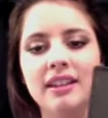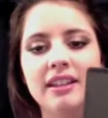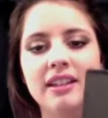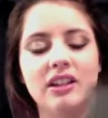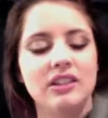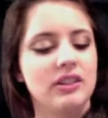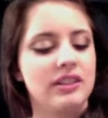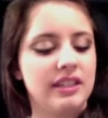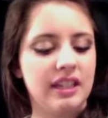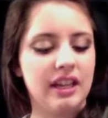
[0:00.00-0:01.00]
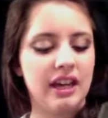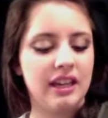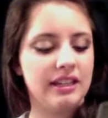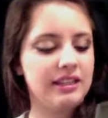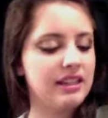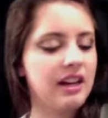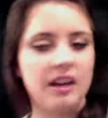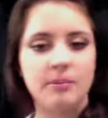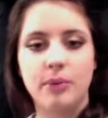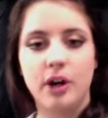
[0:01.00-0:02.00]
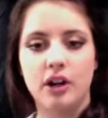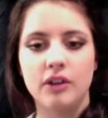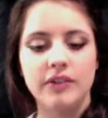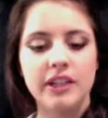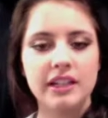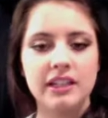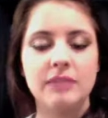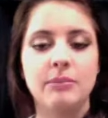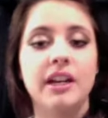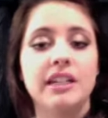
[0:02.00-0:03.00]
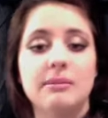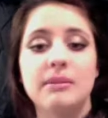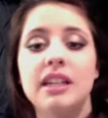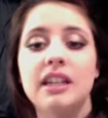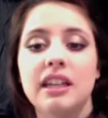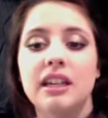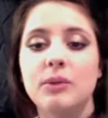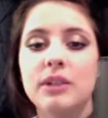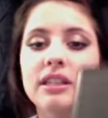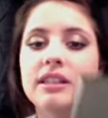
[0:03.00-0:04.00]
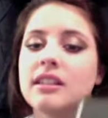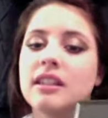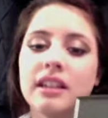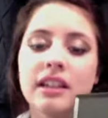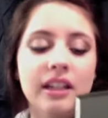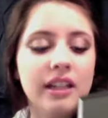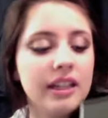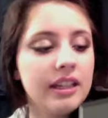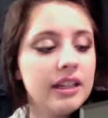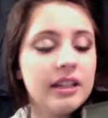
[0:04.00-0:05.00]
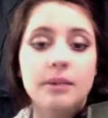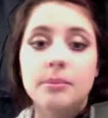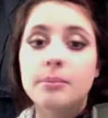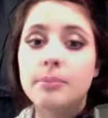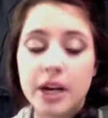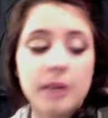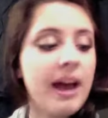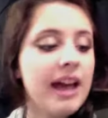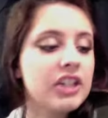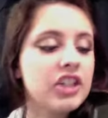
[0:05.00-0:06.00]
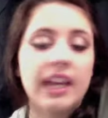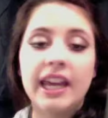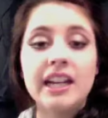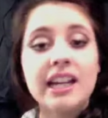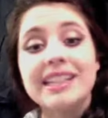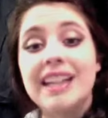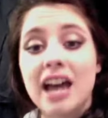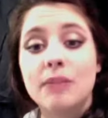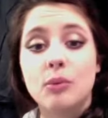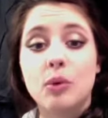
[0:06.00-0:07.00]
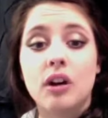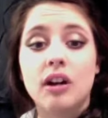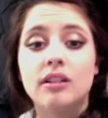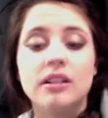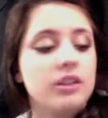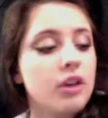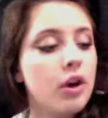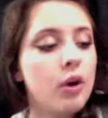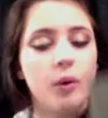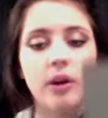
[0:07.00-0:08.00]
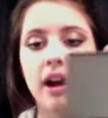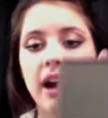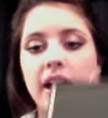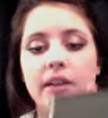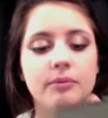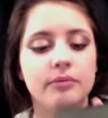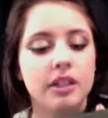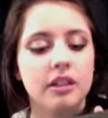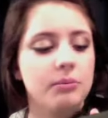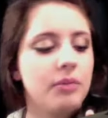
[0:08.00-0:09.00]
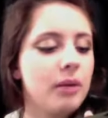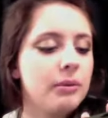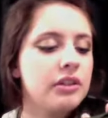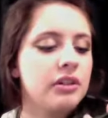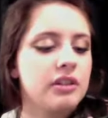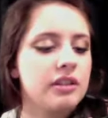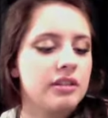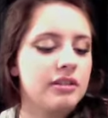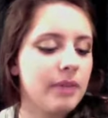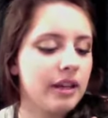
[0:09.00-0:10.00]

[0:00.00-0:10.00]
Now, as you can see, it's not perfect, but to me, it was better packaging, and I can add more. So I'm gonna probably turn this into my